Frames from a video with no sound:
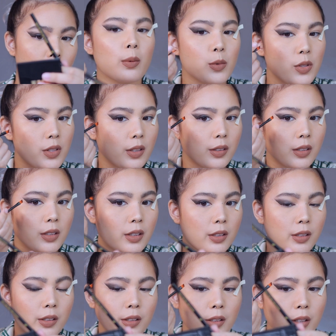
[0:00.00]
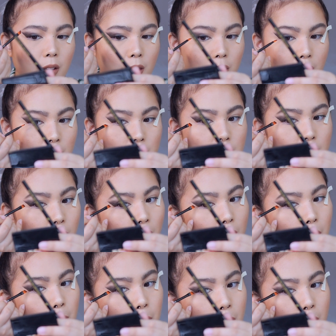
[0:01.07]
So I'm just going to clean this
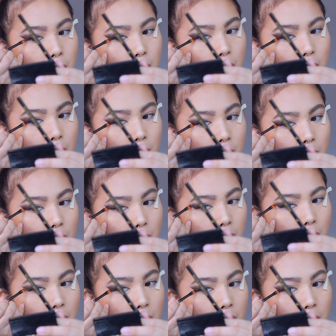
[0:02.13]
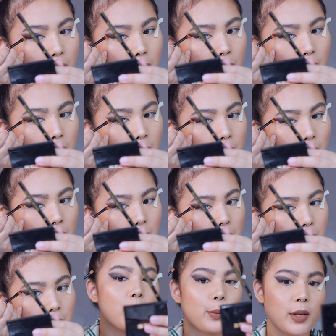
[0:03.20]
up.
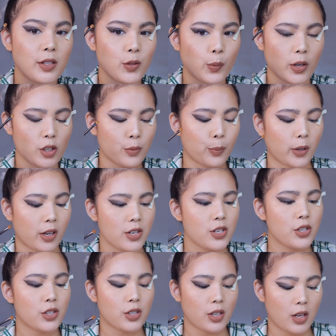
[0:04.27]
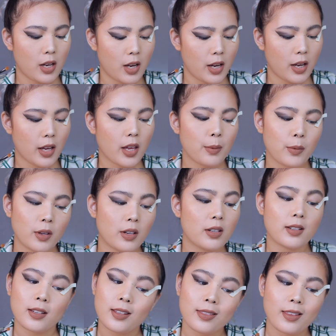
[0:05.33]
Using my swish brush, I am going
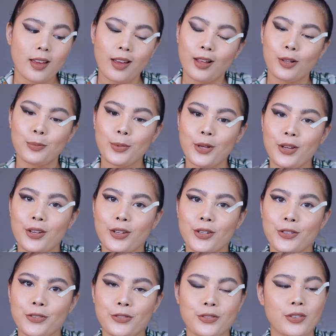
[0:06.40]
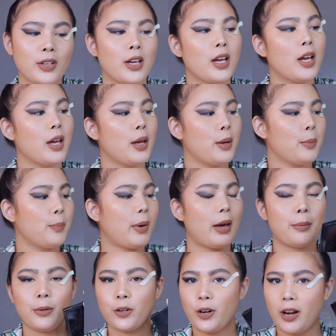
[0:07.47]
to need the help of
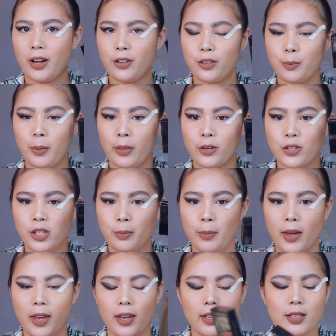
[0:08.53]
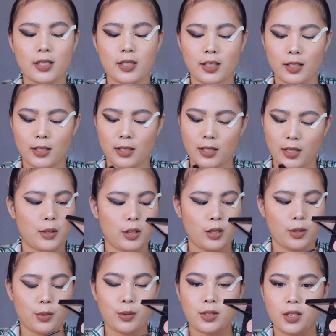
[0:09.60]
Pat McGrath Mothership 8. I'm going
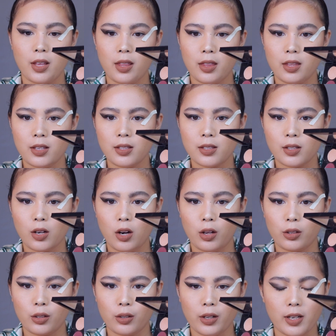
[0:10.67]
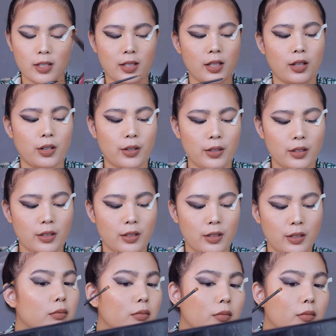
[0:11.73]
to use this color right here.